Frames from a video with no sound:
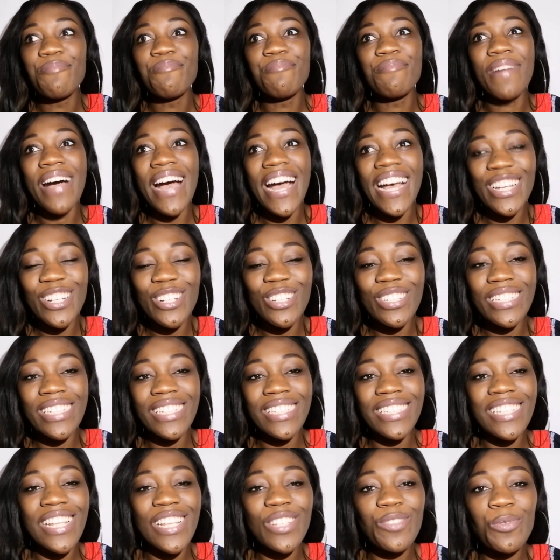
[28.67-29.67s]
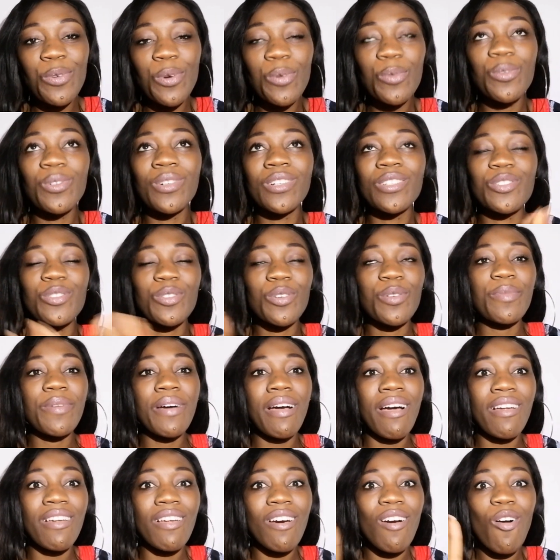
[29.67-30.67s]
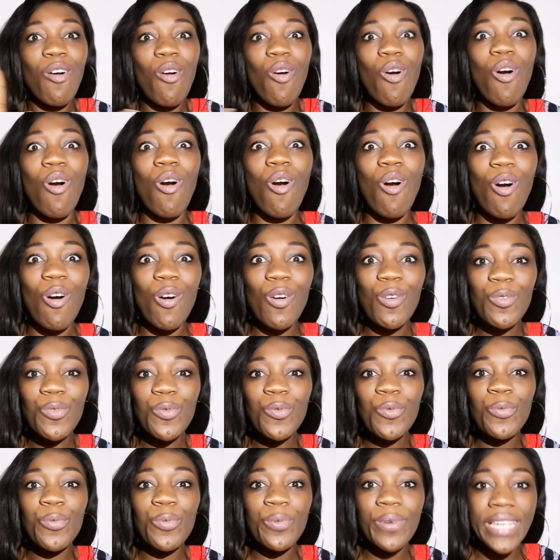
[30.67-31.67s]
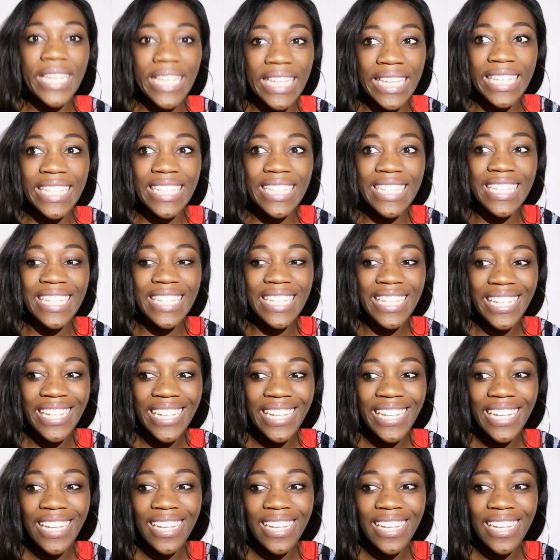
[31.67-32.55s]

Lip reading: My goodness, that's what we want to talk about all week.